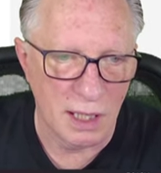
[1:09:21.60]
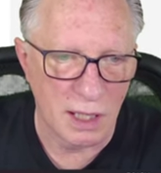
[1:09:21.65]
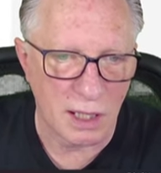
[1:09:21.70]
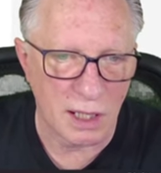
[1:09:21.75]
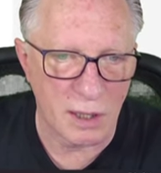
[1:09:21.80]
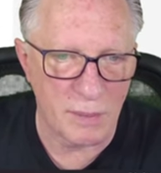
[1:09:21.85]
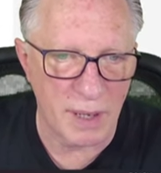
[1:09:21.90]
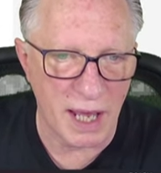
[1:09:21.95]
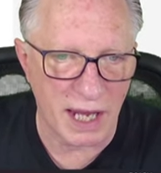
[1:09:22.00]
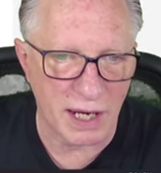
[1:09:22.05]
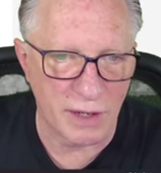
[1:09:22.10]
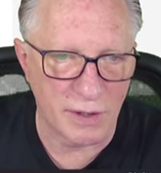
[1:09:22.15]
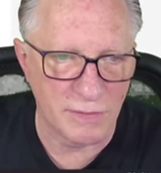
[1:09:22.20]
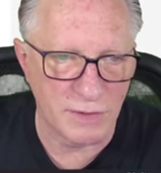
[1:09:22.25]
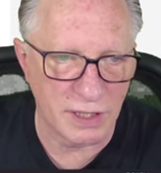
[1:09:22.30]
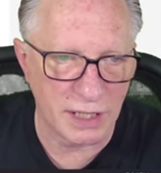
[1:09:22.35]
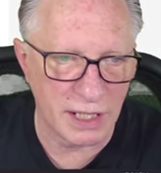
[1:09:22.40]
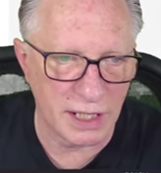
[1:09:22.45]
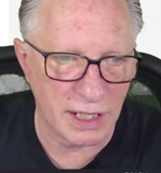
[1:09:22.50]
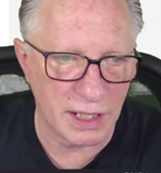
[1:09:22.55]
Go back
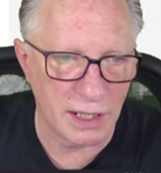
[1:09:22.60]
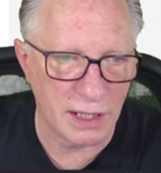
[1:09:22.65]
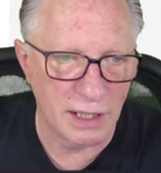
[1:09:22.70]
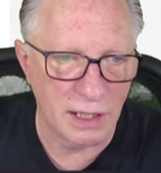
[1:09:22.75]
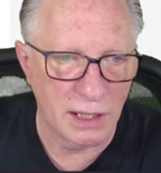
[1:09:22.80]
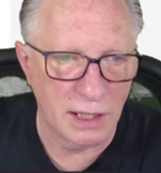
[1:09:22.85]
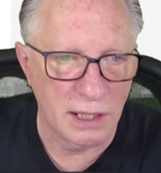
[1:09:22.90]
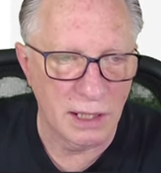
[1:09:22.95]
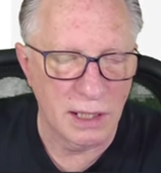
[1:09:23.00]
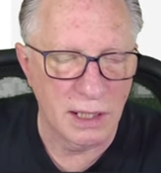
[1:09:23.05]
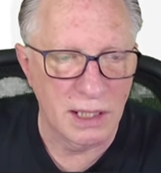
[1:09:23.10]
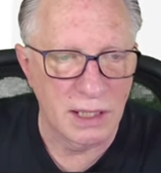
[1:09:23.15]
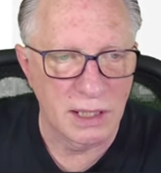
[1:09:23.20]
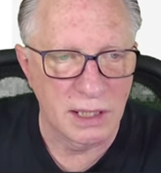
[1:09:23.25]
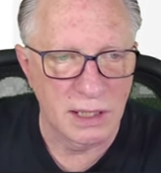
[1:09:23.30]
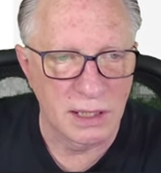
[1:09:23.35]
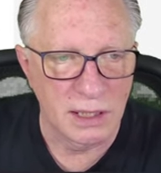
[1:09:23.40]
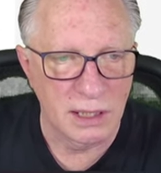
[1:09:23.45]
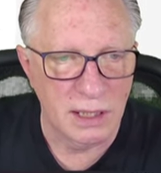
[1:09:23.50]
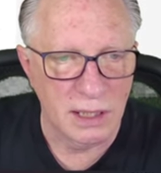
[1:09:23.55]
over here
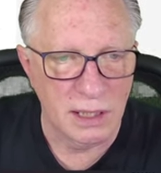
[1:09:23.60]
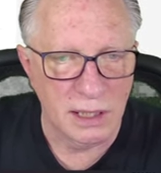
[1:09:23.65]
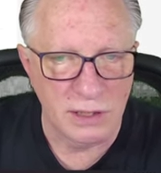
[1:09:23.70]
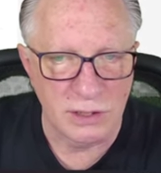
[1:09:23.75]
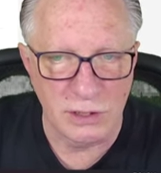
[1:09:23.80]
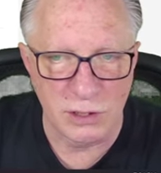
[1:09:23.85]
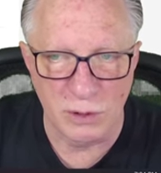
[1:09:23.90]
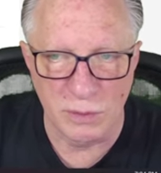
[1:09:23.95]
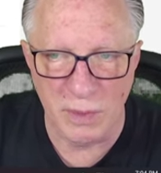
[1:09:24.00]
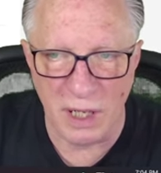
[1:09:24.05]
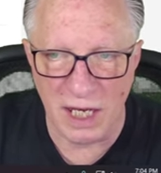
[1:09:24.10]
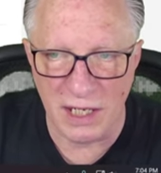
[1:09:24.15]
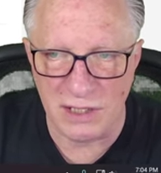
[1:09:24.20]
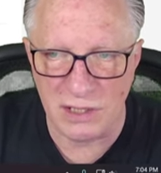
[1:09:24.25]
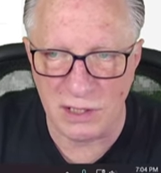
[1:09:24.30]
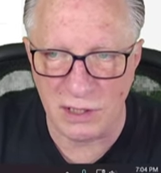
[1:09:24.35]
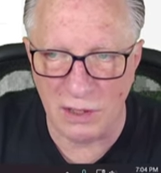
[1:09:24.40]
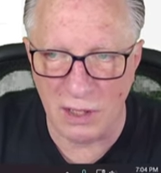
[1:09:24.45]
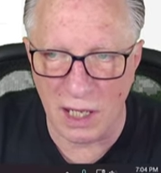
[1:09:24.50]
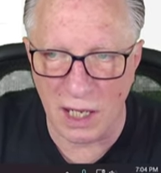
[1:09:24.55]
to my
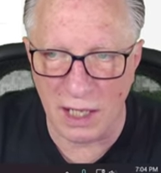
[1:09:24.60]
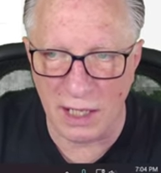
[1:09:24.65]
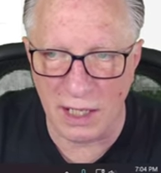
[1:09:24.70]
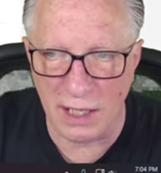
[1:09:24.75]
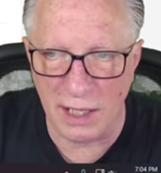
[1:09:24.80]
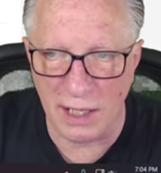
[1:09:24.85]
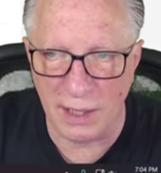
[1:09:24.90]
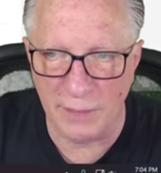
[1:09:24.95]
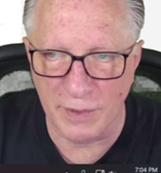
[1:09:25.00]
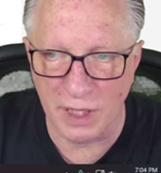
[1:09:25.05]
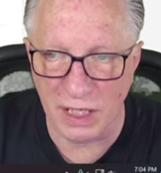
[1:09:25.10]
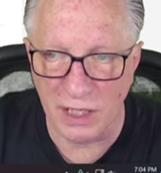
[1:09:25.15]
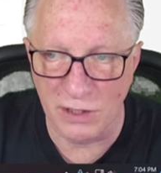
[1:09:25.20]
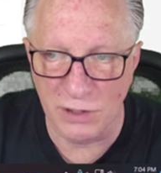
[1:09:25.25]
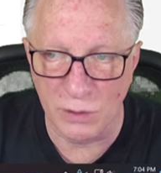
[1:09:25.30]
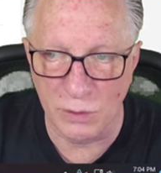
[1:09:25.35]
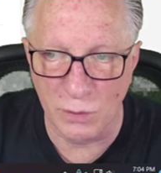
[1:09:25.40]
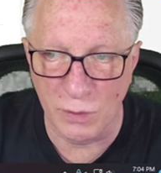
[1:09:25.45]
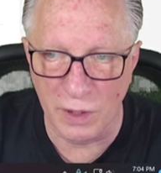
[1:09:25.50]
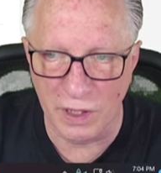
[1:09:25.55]
Solana, and I'm going to
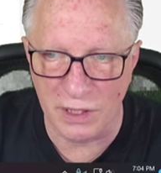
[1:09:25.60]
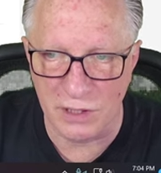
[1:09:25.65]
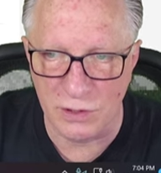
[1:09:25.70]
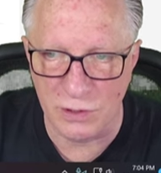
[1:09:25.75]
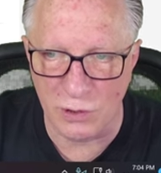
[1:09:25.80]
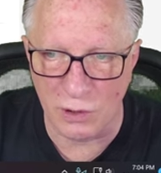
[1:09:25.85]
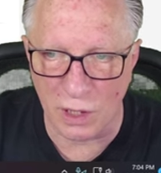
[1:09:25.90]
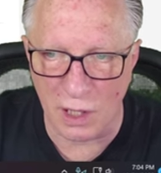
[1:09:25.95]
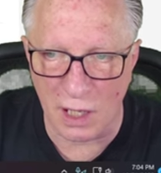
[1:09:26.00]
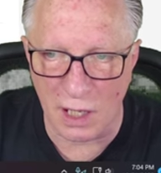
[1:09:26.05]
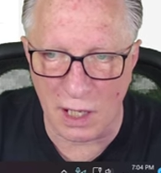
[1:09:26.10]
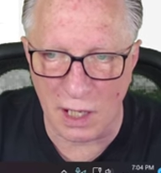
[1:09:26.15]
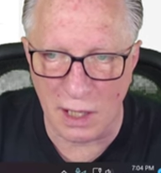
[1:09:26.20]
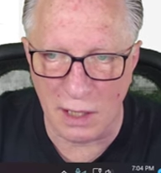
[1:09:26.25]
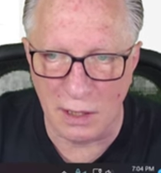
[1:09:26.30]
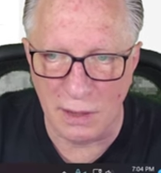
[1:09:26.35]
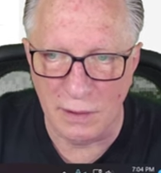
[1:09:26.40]
do withdraw.